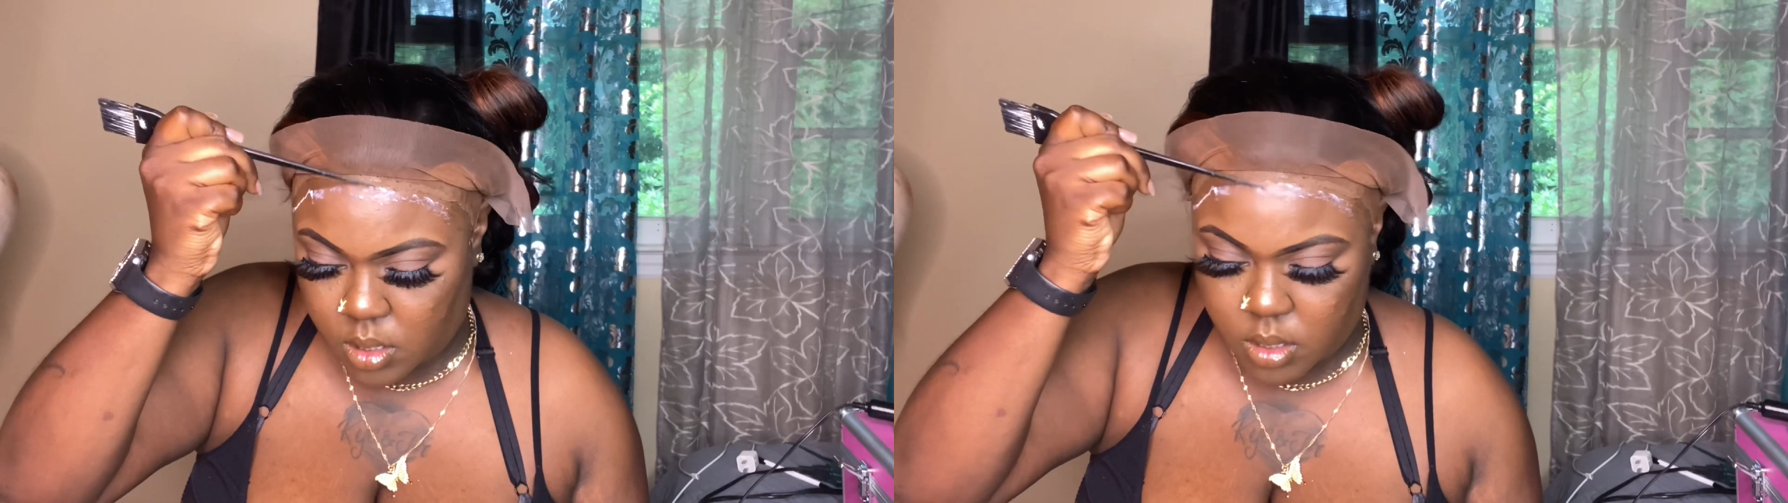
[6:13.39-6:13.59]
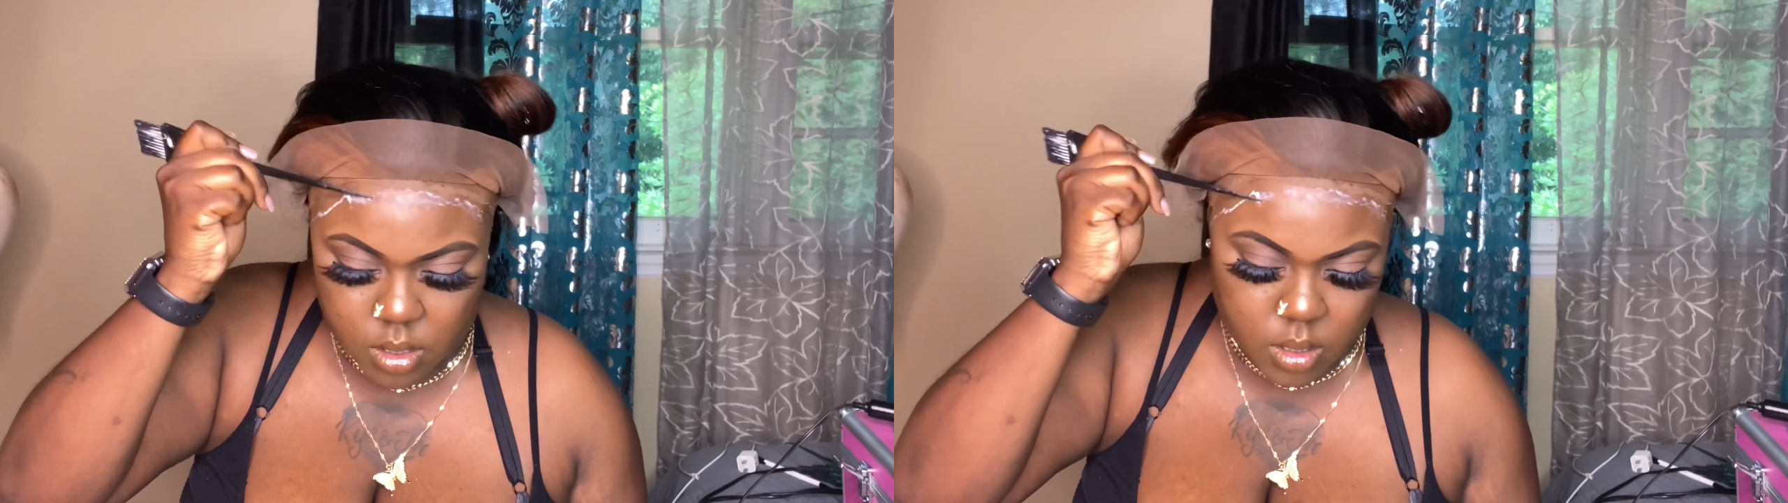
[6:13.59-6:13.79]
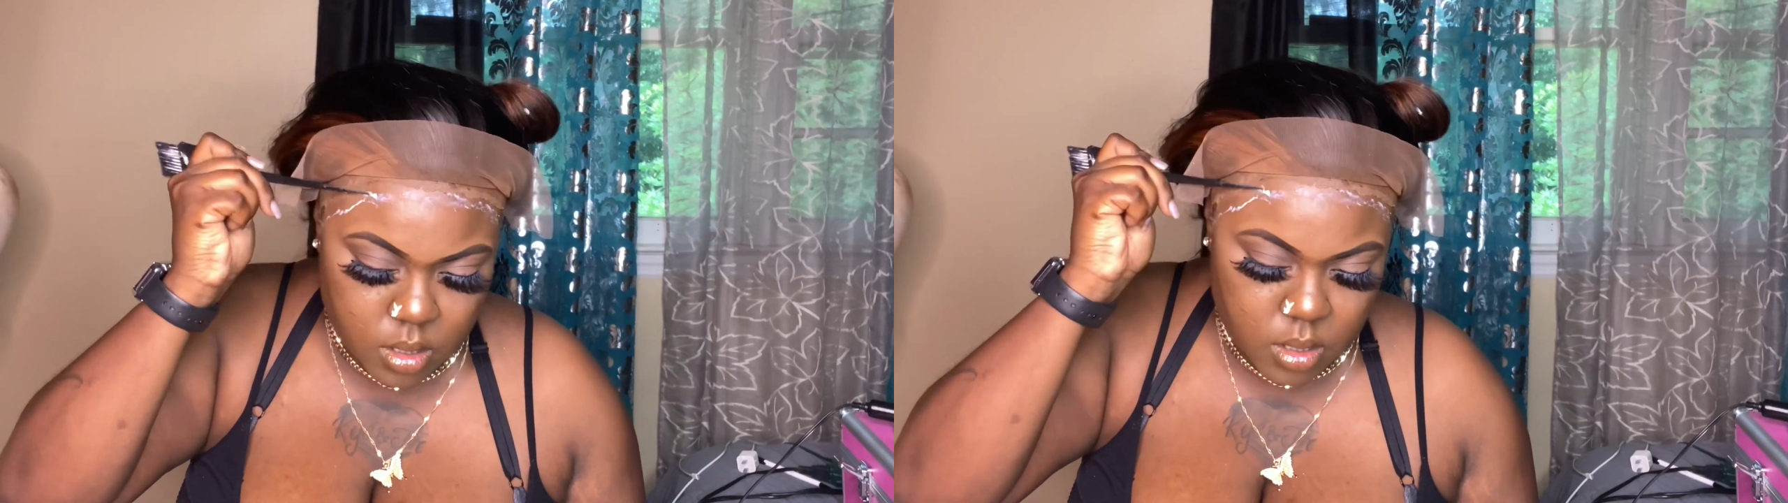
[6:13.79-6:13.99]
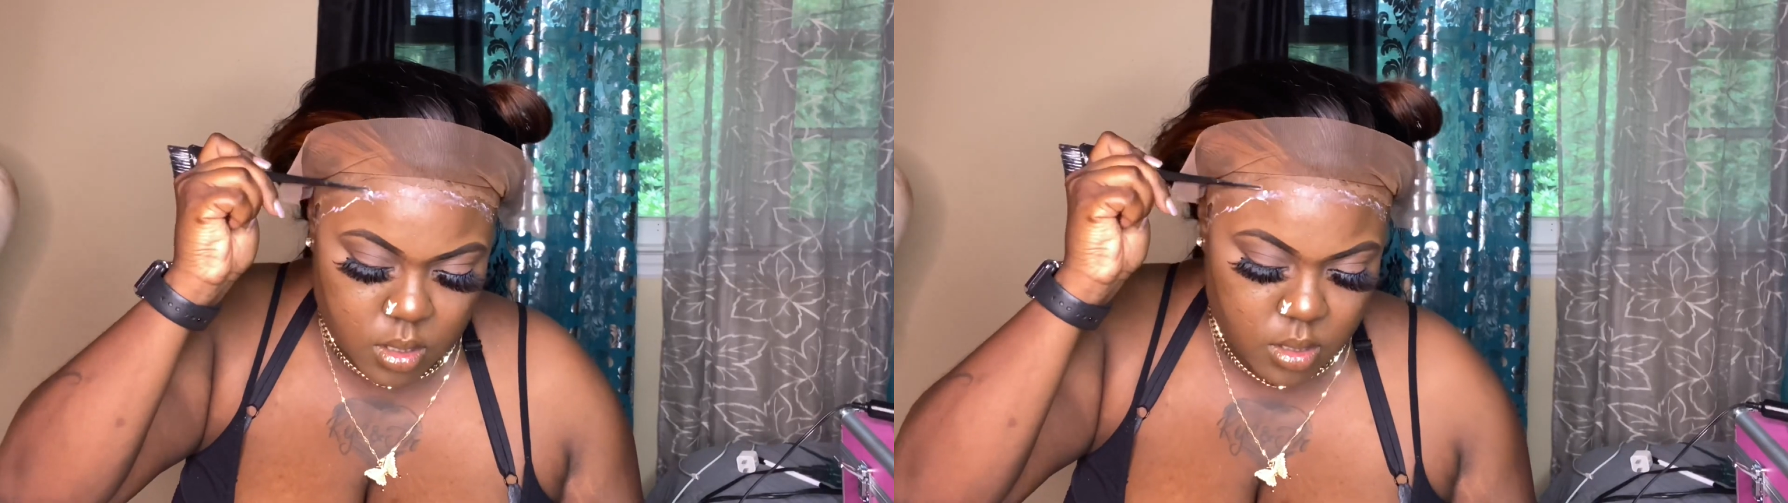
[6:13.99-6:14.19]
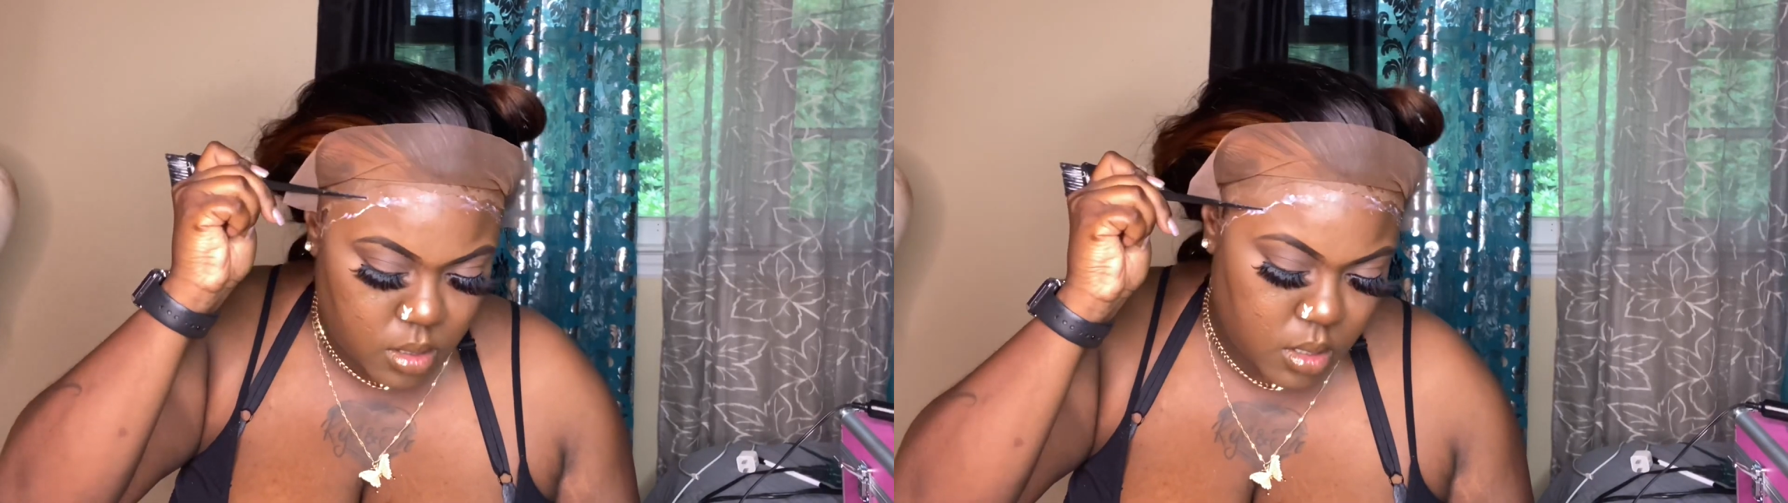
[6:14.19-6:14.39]
not going to
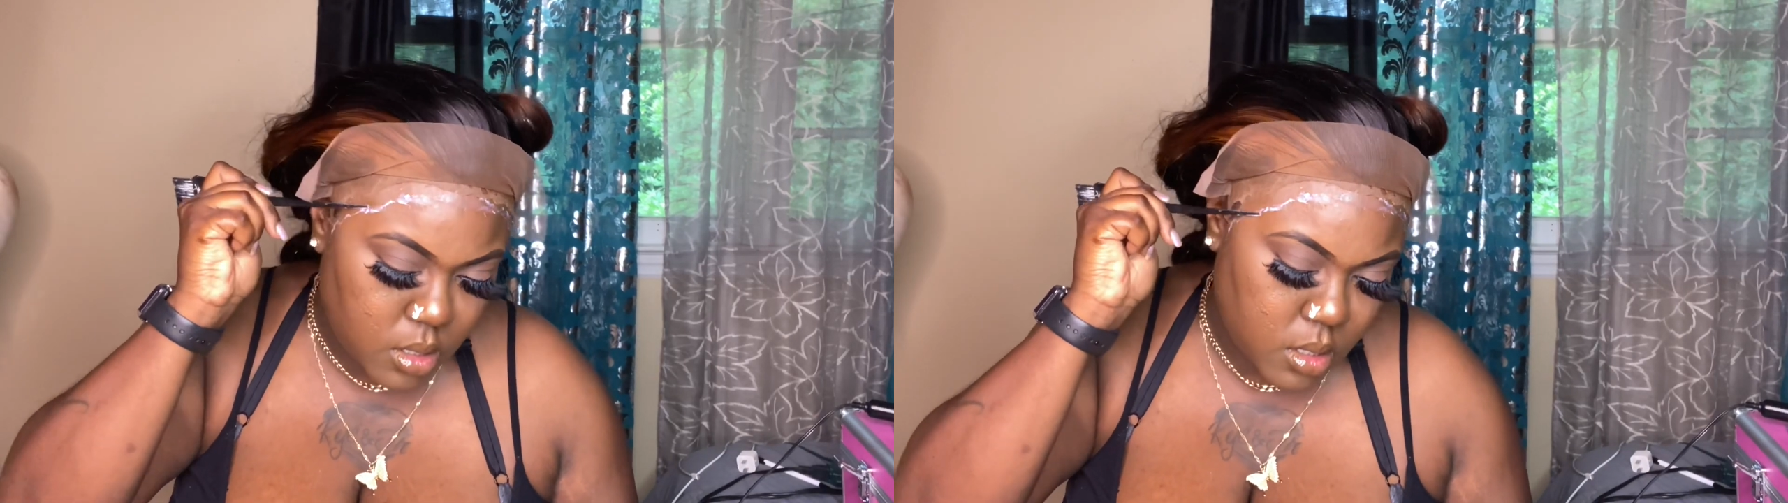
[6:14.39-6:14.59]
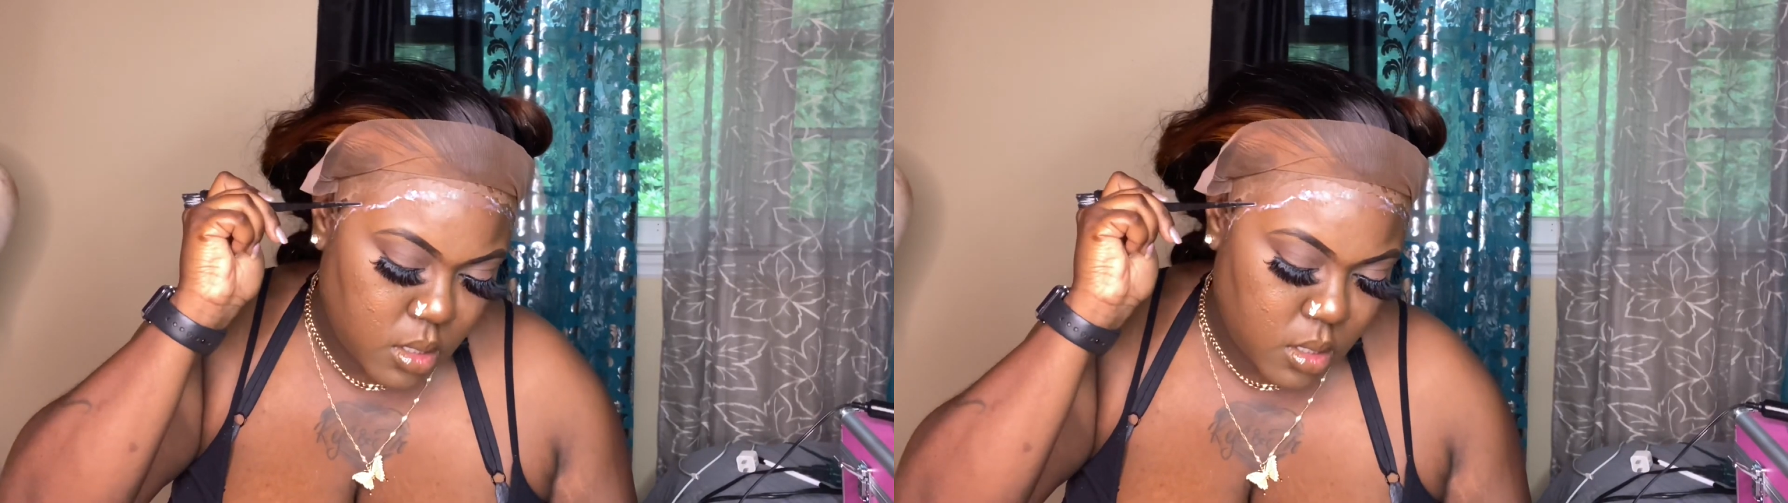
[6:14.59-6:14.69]
let this